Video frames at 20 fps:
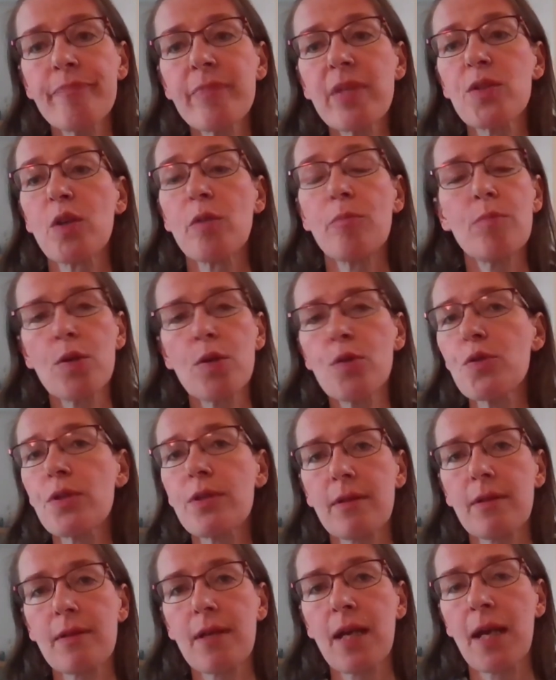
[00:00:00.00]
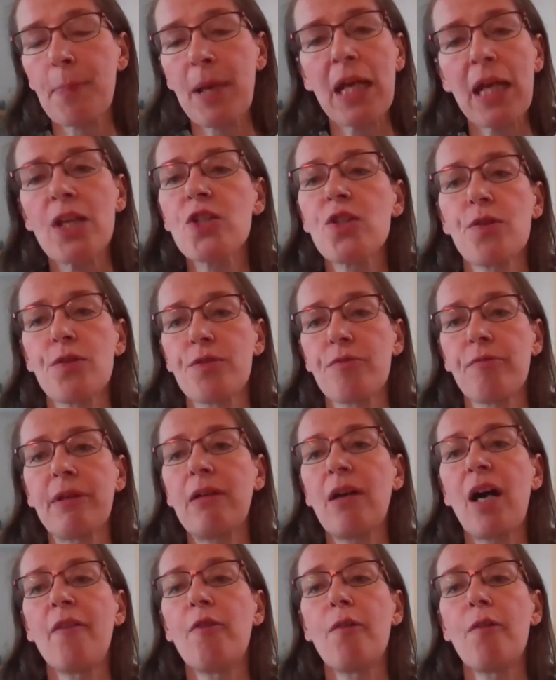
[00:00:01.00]
So most patients
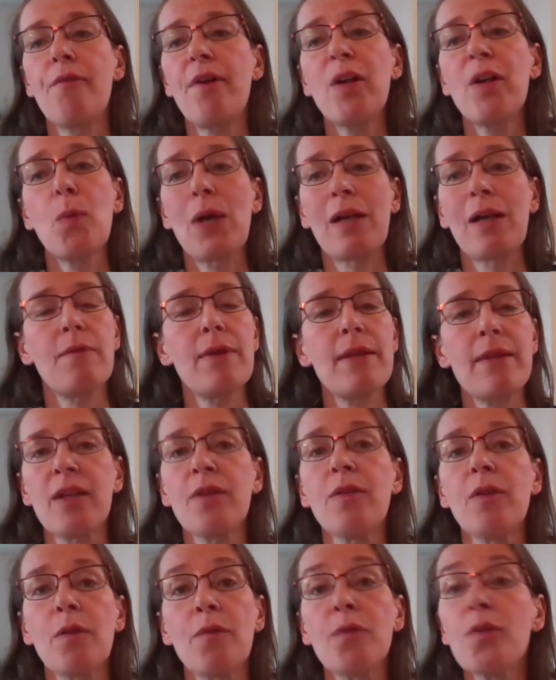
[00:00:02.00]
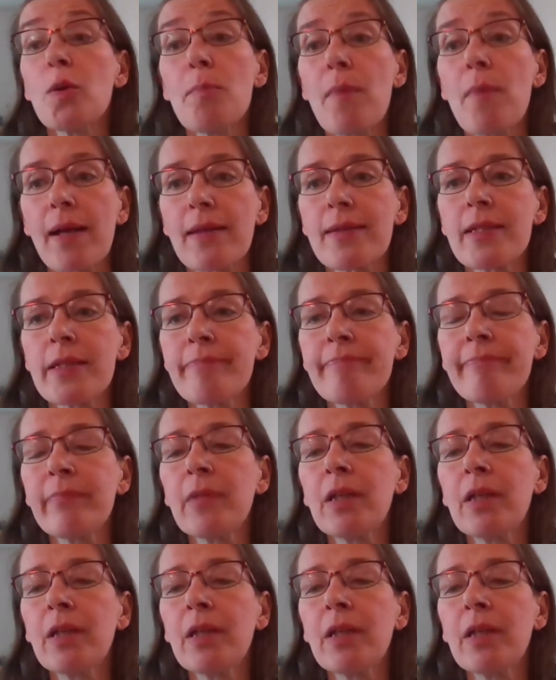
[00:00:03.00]
recover very well within a few months.